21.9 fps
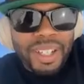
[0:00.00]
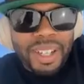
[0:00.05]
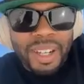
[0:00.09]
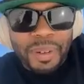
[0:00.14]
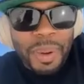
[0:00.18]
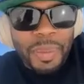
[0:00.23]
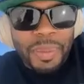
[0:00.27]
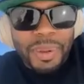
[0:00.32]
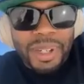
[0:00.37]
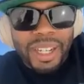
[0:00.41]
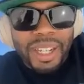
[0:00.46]
but
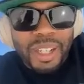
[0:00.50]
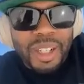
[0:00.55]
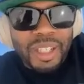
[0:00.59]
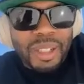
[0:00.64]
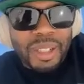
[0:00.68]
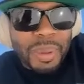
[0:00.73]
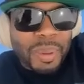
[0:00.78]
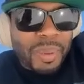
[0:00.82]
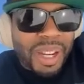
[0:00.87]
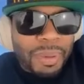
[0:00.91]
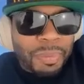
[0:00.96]
people like, you know,
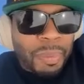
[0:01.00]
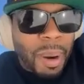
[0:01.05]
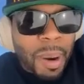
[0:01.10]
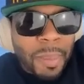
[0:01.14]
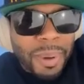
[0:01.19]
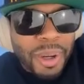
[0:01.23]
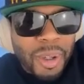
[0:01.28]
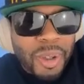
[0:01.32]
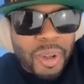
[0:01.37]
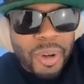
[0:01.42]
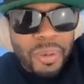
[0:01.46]
something like
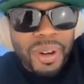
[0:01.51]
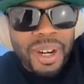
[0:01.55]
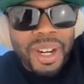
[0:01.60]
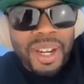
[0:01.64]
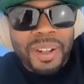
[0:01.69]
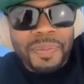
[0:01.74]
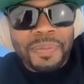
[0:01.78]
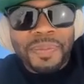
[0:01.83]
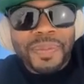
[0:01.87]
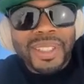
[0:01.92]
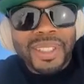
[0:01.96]
pumpernickel
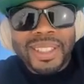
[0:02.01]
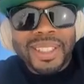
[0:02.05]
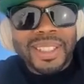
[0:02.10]
bread.